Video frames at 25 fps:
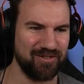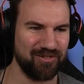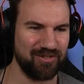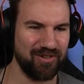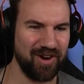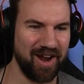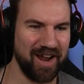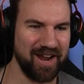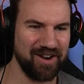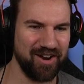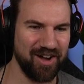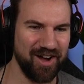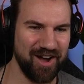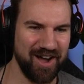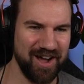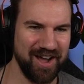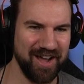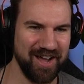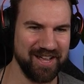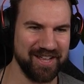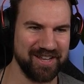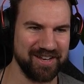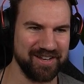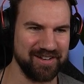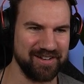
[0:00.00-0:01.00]
Right
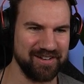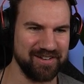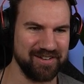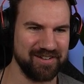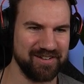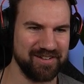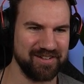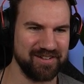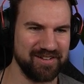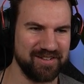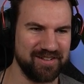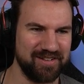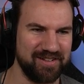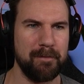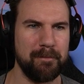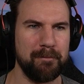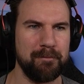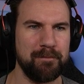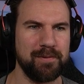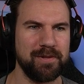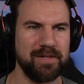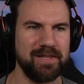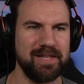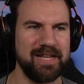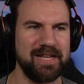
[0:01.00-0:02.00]
on!
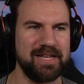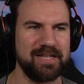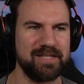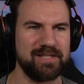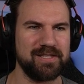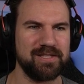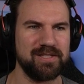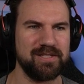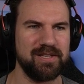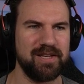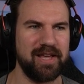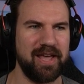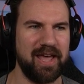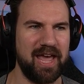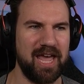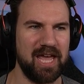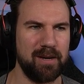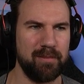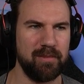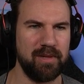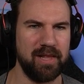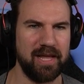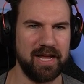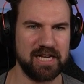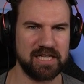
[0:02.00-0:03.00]
Police,
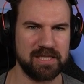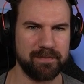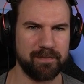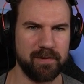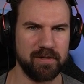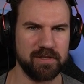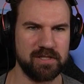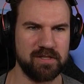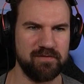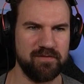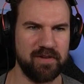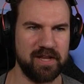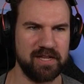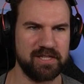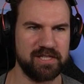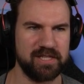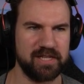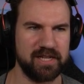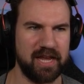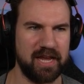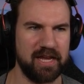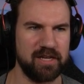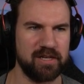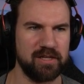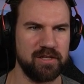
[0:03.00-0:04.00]
animal experts
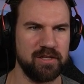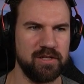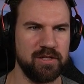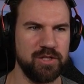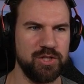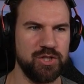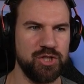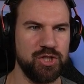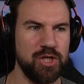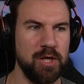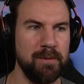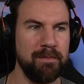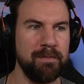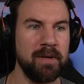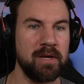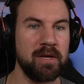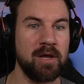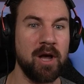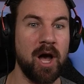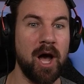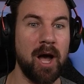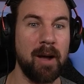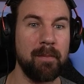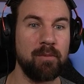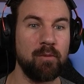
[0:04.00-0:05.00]
investigate.
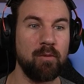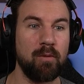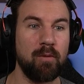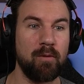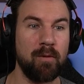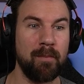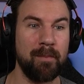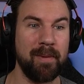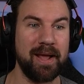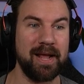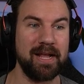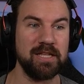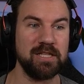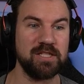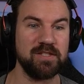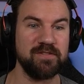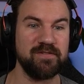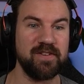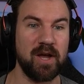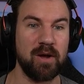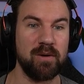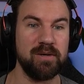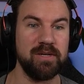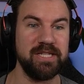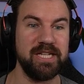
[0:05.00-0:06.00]
Chupacabra remains
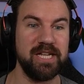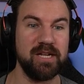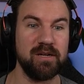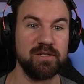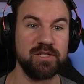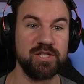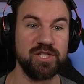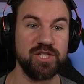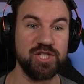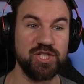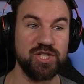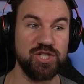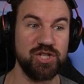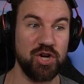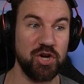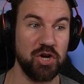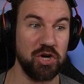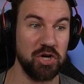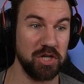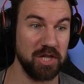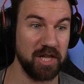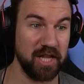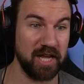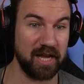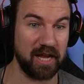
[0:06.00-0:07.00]
found near
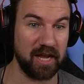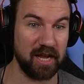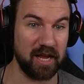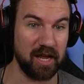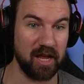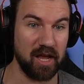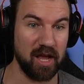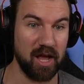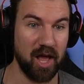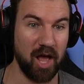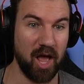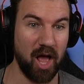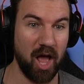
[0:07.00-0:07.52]
Sterling.